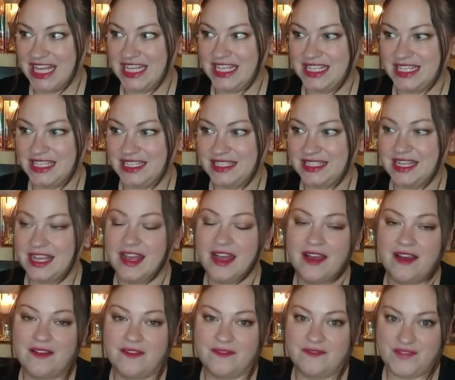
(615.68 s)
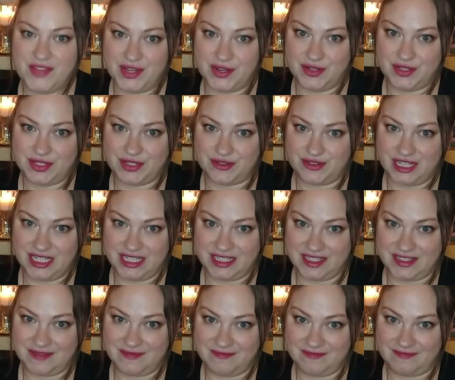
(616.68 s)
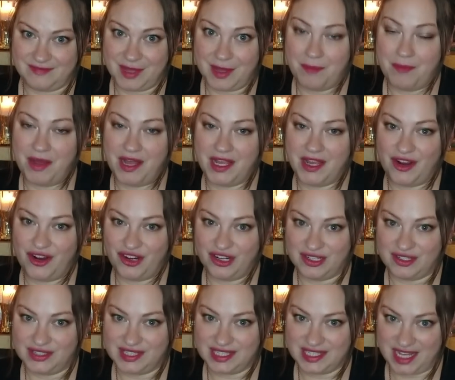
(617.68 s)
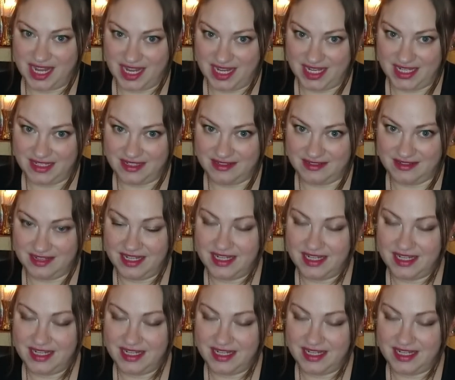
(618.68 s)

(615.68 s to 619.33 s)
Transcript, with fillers: is Fear Street by R L Stine,